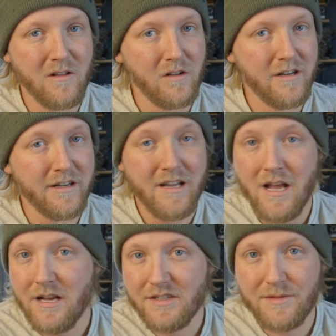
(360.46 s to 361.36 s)
along.
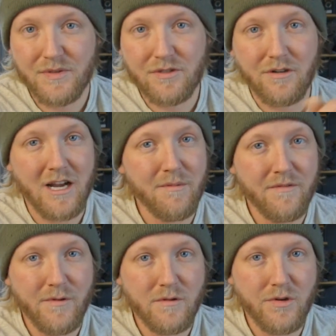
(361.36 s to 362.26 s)
Subscribe
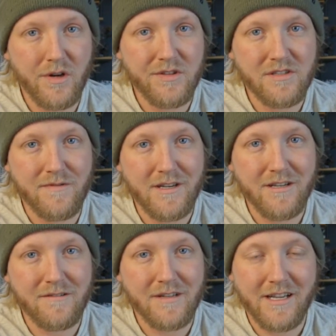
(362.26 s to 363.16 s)
if you enjoyed this
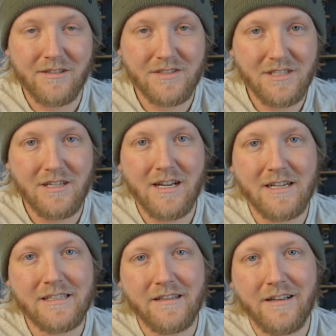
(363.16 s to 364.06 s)
video, and I'll see you
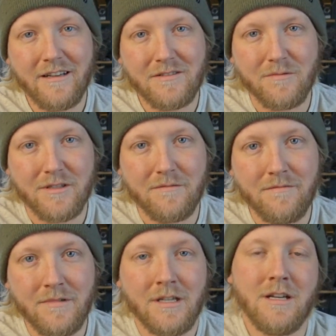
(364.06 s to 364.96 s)
guys in the next one.
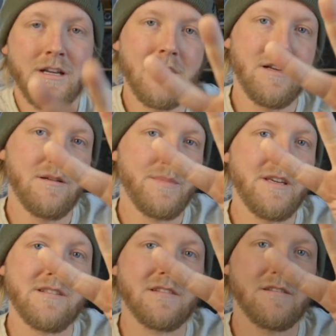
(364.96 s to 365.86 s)

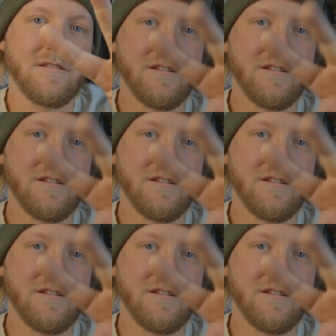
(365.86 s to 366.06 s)
Peace.